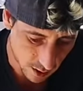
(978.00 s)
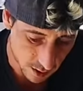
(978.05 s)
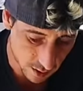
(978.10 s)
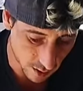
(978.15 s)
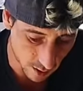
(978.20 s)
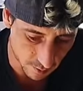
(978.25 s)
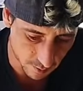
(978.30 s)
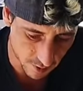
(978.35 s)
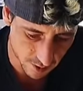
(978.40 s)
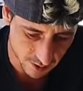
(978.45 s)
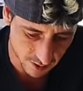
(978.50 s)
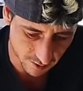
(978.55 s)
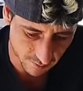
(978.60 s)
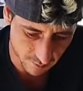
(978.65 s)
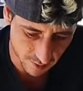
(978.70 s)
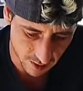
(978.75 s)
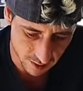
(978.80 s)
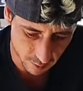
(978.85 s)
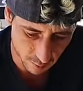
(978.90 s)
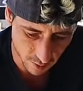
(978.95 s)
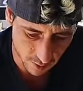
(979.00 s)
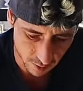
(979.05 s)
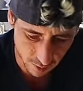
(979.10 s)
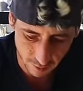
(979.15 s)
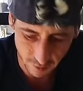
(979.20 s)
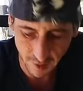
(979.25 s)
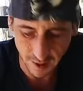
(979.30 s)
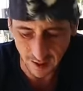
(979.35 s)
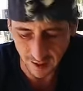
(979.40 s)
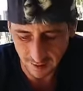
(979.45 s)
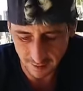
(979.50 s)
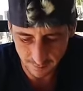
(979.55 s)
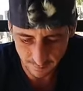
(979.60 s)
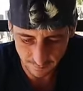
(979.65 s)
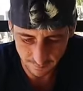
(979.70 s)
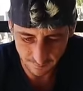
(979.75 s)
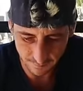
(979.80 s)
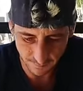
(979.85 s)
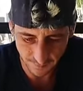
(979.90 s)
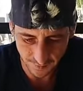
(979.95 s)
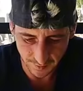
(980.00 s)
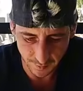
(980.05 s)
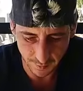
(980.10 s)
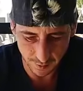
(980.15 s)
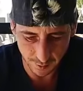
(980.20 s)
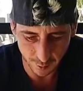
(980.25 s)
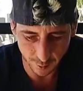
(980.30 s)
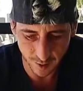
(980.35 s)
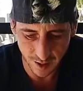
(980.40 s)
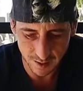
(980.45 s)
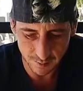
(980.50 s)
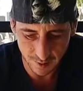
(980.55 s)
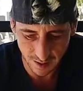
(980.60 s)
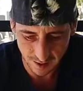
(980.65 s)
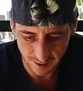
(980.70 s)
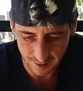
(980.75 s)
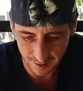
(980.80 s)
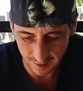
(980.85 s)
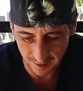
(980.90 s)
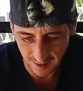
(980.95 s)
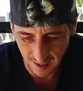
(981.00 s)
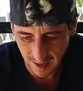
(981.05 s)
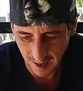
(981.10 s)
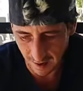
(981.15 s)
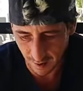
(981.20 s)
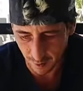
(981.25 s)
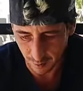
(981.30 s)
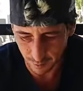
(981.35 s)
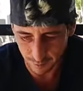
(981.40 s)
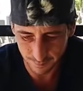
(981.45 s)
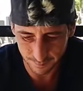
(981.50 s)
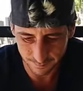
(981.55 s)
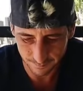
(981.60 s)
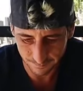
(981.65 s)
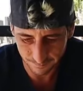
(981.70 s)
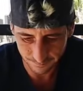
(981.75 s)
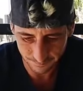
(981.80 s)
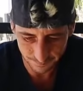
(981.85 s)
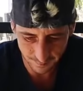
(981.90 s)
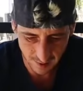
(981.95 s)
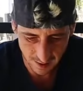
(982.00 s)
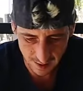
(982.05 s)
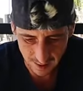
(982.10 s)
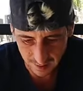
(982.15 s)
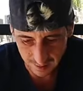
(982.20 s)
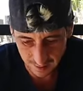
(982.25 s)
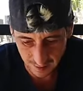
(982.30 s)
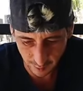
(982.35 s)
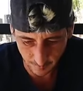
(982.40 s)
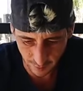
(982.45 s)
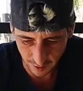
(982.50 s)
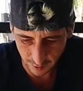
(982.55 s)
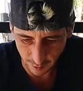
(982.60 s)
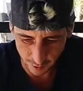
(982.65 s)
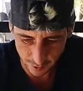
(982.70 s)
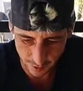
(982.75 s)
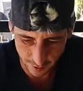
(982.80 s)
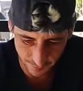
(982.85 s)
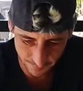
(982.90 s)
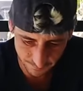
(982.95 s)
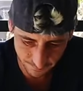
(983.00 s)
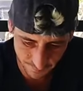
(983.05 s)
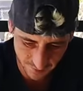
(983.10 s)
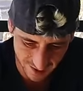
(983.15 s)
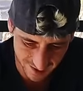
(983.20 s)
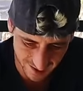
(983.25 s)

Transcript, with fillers: So I must have missed one. Great. Great because now, now we look.